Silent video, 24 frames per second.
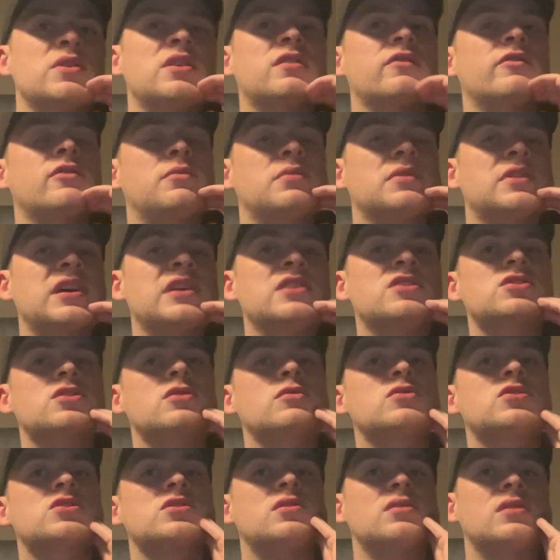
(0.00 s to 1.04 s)
week, a couple of days
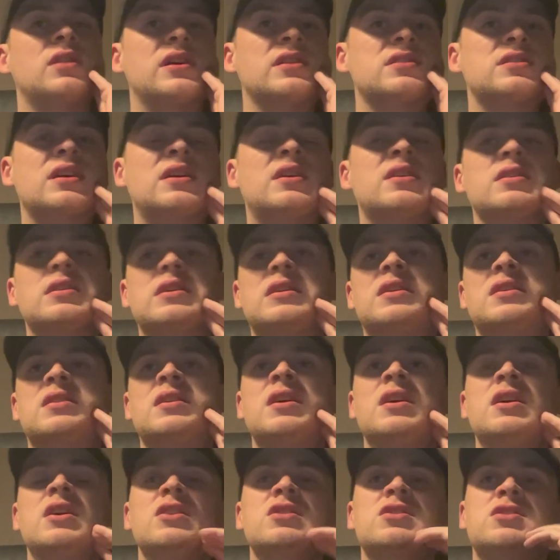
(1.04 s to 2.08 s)
ago, something like that. Yeah,
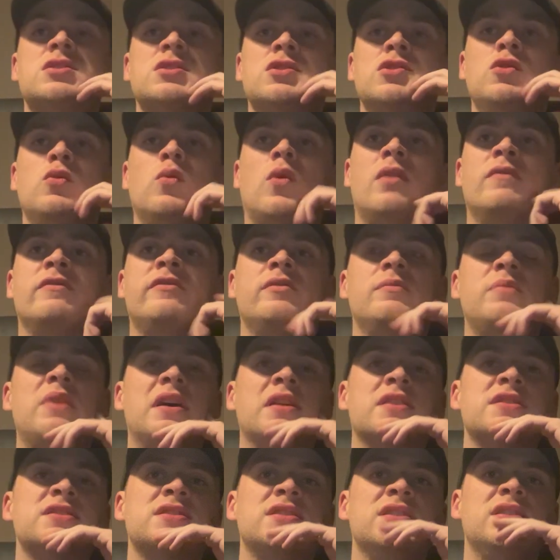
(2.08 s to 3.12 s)
2-1 for
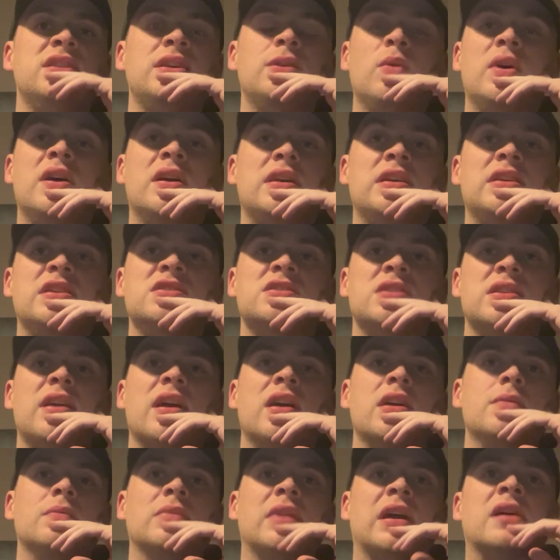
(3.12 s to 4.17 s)
Berrettini. We're an easy
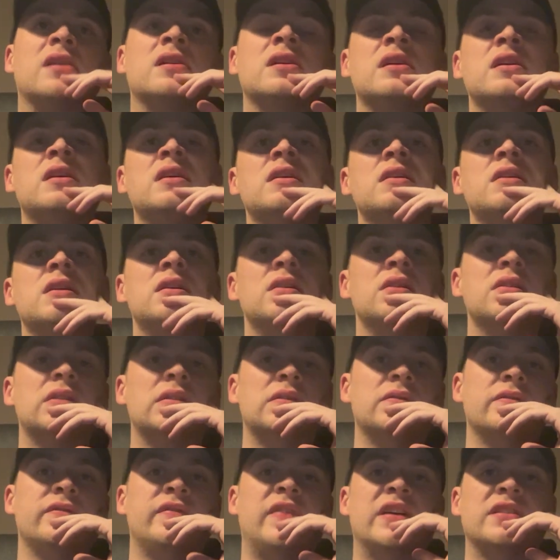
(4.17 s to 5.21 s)
game that.
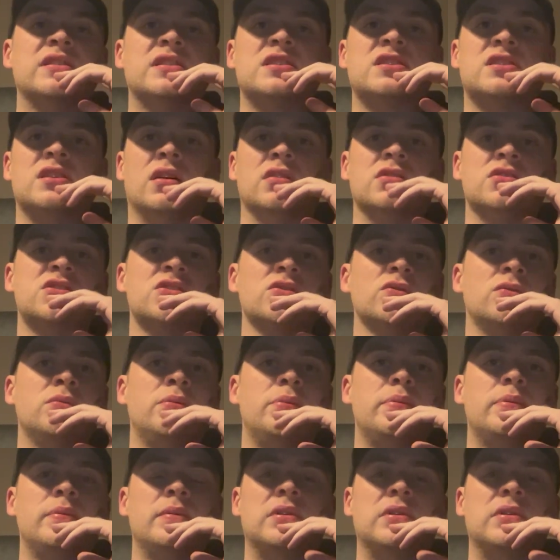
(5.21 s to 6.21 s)
Van der Sanchel,